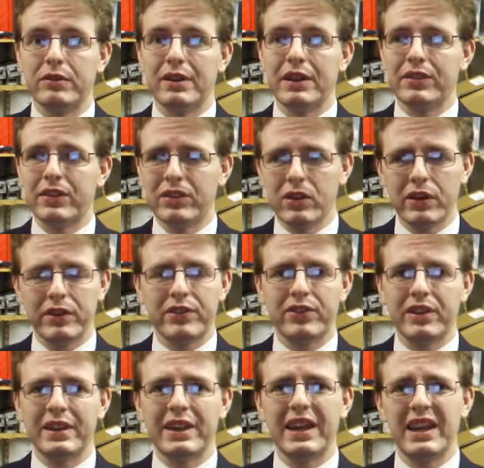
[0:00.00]
It's a nice
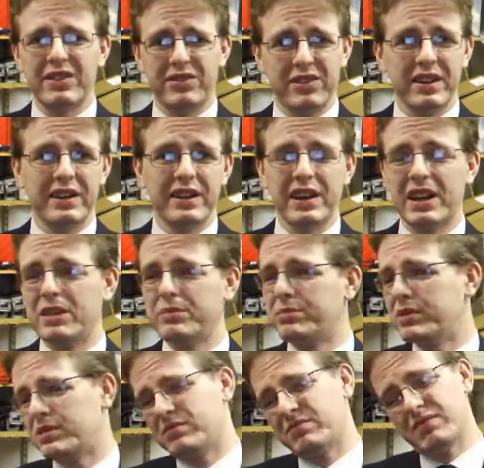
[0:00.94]
thing if they can get it,
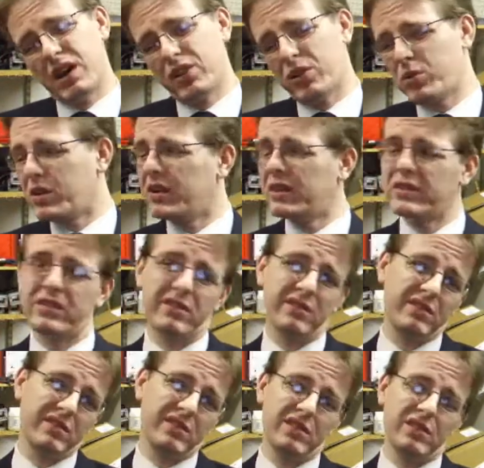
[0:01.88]
but otherwise,
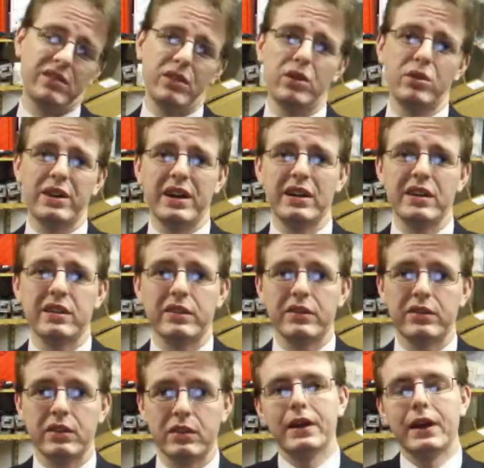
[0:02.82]
who
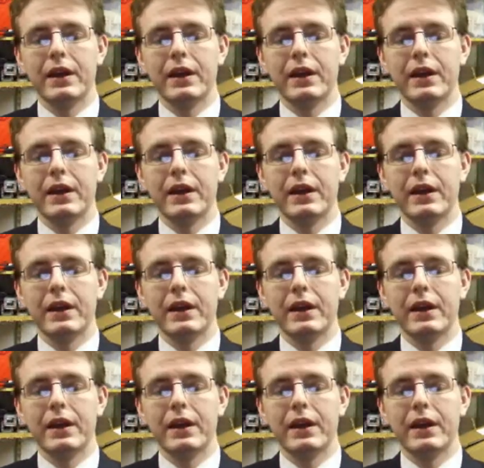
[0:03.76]
cares?